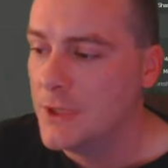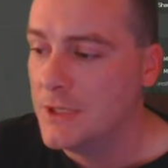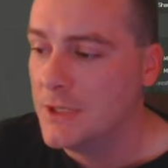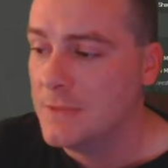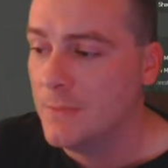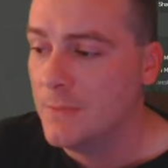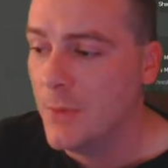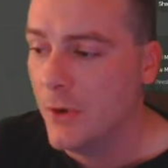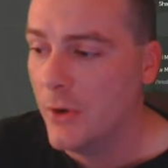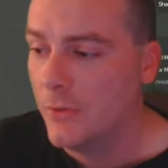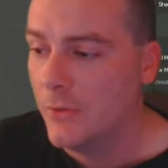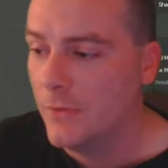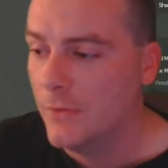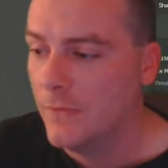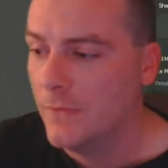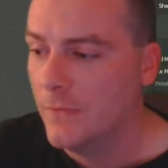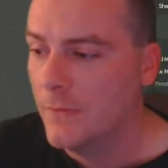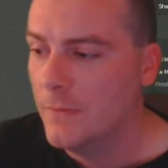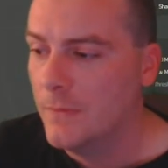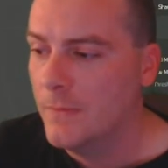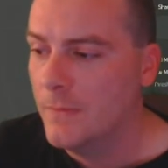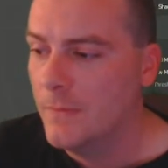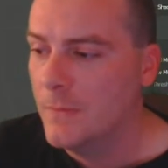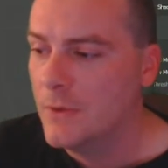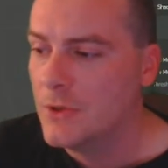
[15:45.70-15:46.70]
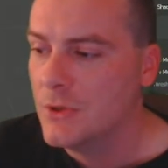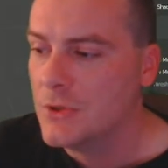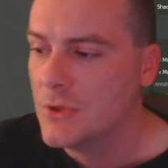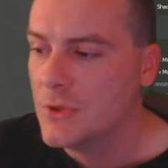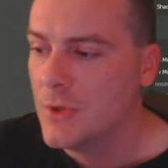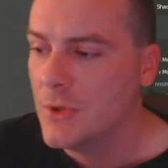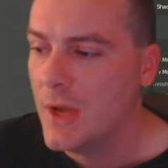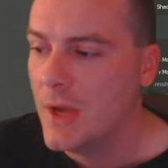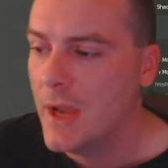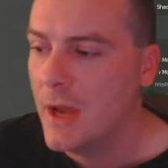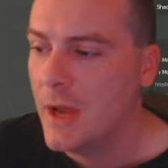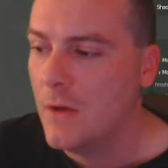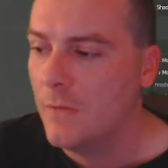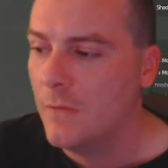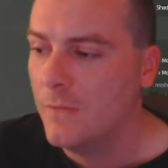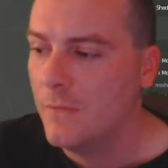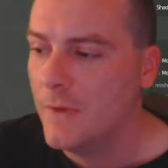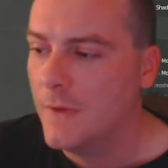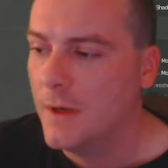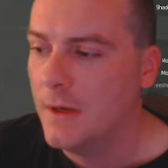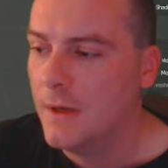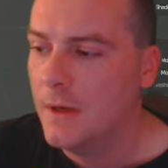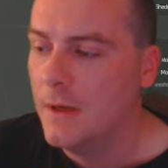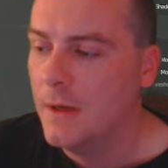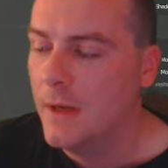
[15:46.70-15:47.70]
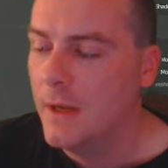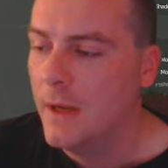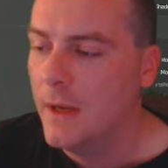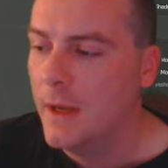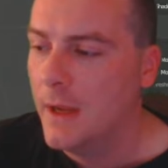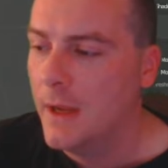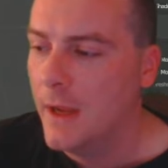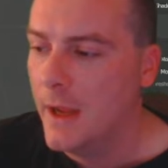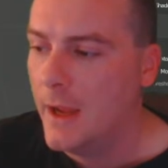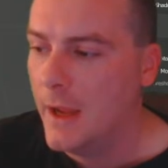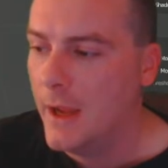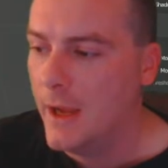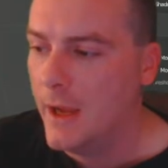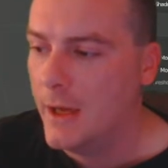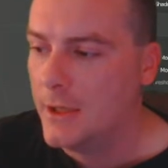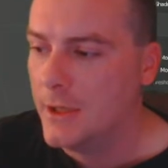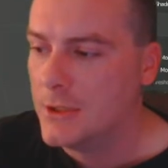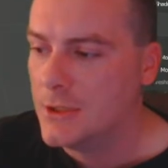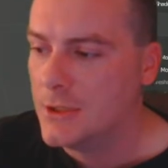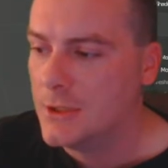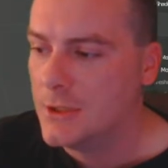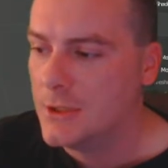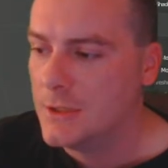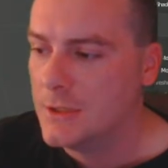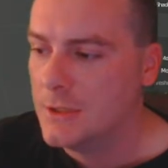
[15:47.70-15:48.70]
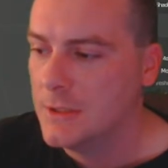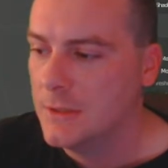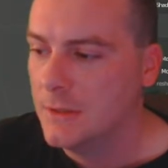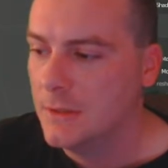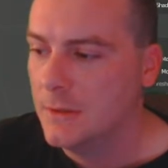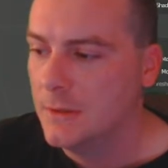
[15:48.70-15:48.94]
both of them to alpha hashed.